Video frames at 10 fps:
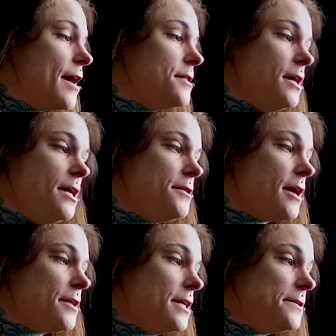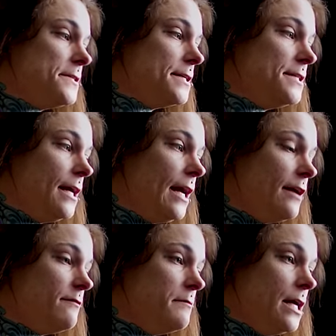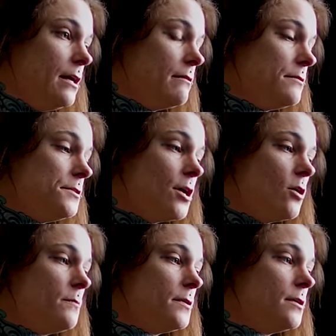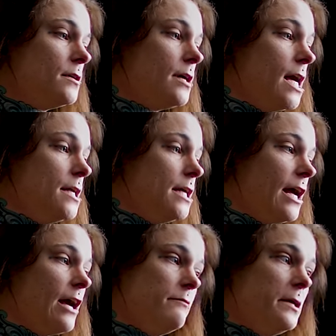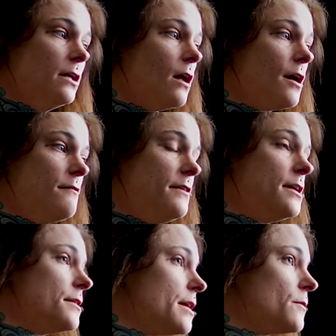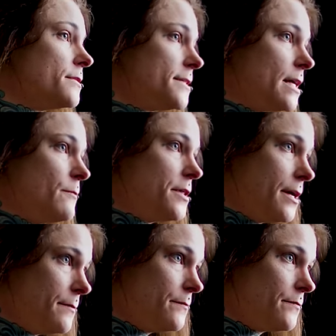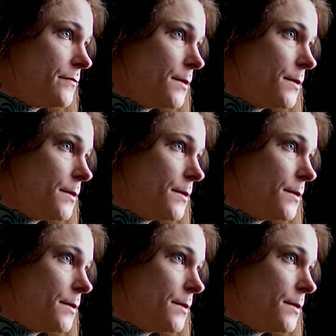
I think he thought that since he gave me dope and he gave me a lot of it, that I would sleep with him,